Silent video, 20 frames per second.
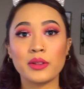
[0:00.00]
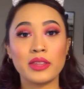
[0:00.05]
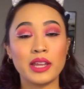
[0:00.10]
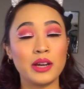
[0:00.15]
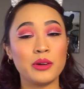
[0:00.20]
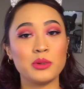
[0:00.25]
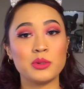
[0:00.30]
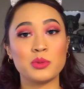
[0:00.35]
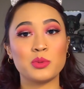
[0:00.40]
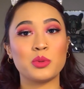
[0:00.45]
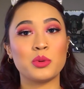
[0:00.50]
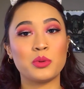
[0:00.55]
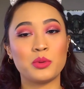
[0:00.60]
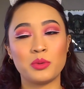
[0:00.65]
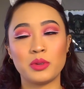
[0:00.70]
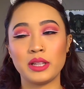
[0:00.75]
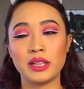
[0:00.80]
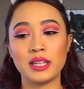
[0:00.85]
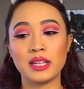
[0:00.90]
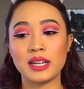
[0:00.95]
That was
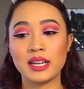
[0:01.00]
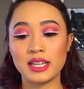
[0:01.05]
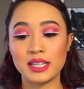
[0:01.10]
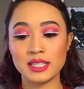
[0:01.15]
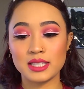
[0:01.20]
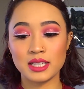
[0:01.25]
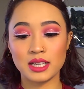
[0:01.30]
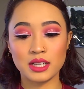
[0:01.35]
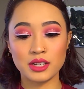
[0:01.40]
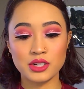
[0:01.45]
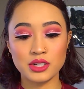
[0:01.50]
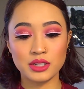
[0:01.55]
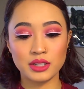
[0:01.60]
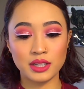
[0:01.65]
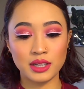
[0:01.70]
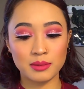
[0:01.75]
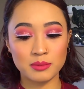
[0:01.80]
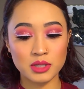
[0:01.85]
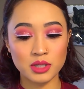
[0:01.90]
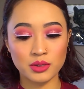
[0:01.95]
really nice,
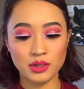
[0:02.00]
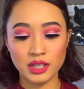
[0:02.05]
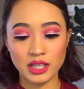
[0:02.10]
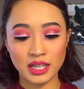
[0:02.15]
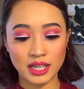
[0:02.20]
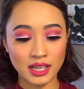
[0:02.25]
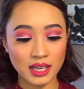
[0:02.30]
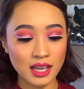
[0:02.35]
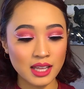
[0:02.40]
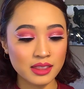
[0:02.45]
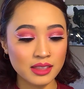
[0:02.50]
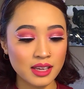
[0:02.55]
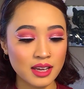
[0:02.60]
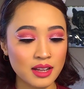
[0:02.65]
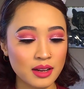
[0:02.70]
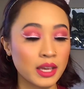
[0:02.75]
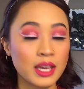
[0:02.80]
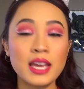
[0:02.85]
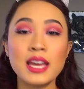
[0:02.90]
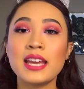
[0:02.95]
actually. I'm so glad I got that.